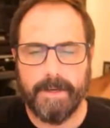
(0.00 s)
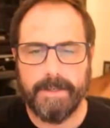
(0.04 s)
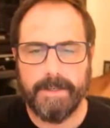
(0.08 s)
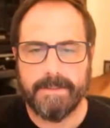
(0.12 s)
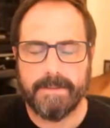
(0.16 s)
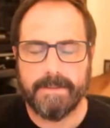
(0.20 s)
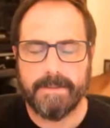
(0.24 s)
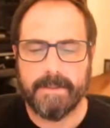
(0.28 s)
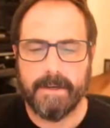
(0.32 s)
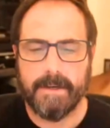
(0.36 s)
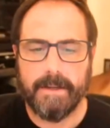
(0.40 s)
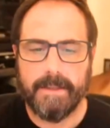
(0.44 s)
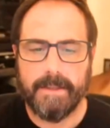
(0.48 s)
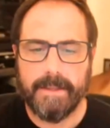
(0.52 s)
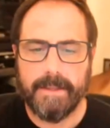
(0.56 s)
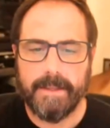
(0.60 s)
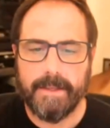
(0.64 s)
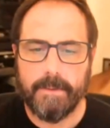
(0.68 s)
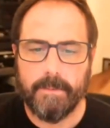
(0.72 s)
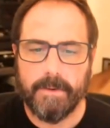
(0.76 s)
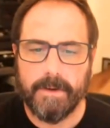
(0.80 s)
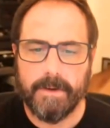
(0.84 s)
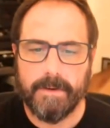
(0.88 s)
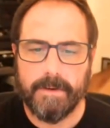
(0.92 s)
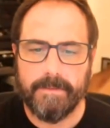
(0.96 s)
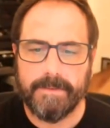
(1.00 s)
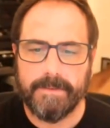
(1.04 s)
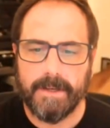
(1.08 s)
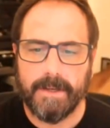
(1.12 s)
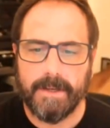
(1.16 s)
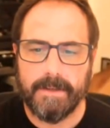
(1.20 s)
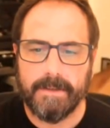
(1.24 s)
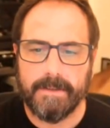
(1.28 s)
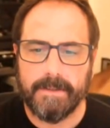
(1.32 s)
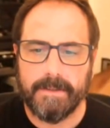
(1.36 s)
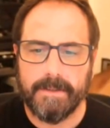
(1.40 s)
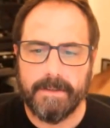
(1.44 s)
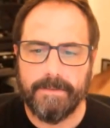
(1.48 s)
good advice. Is there anything you would
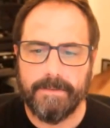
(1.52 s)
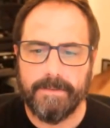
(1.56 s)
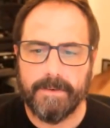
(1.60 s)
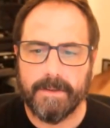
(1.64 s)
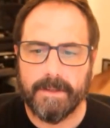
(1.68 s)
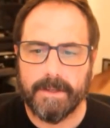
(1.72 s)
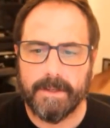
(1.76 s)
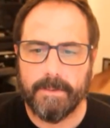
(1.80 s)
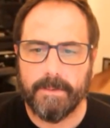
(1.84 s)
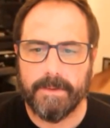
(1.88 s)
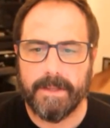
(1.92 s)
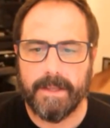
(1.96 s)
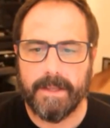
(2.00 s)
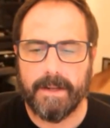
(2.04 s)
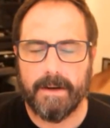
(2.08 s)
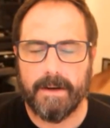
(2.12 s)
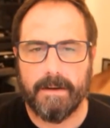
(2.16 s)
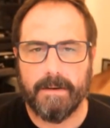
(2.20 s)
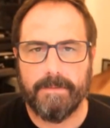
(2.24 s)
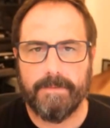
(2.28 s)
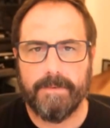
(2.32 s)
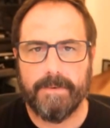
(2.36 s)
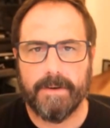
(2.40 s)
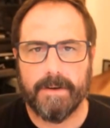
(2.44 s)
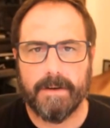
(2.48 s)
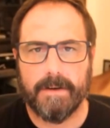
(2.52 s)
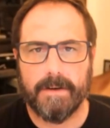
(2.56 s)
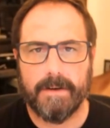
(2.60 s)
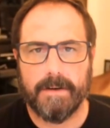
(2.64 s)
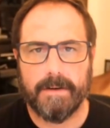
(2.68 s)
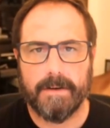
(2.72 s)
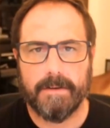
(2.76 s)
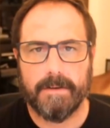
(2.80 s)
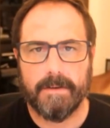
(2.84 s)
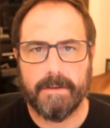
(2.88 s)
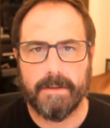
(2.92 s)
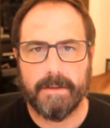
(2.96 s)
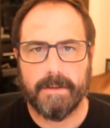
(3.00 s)
have done differently with that
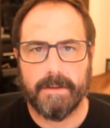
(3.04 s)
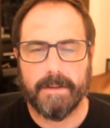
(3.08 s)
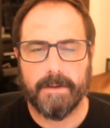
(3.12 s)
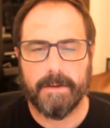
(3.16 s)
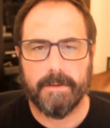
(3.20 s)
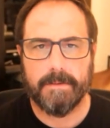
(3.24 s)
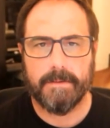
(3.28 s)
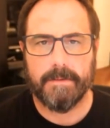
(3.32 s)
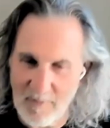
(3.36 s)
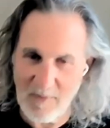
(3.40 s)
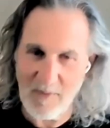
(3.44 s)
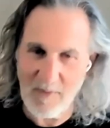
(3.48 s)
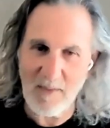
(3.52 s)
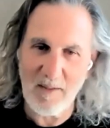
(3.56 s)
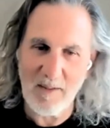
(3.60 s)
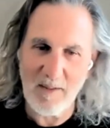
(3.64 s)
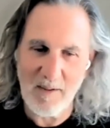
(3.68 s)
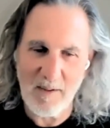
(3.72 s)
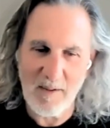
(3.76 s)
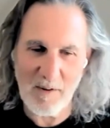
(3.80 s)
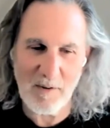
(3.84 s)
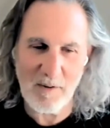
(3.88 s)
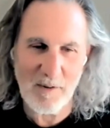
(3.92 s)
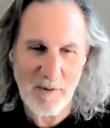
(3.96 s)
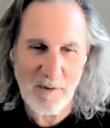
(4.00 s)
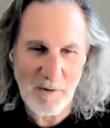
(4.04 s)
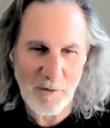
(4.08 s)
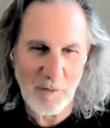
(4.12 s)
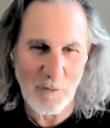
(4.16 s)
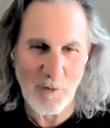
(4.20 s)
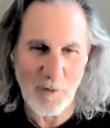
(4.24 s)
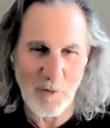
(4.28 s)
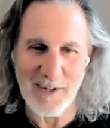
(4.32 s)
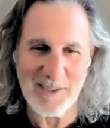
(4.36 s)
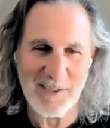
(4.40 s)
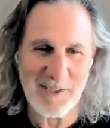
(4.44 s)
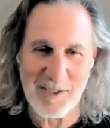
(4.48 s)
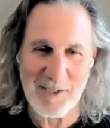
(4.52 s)
offer that you got
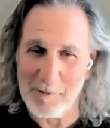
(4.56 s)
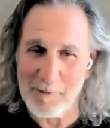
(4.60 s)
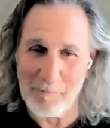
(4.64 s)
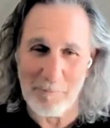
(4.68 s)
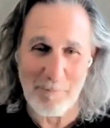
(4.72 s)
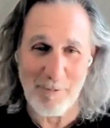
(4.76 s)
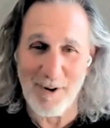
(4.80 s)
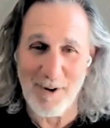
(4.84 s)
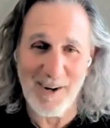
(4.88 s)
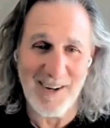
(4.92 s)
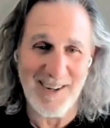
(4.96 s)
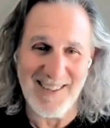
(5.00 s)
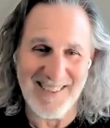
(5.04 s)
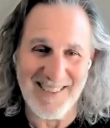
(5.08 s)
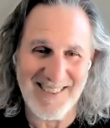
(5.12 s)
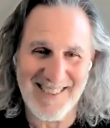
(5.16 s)
one out of the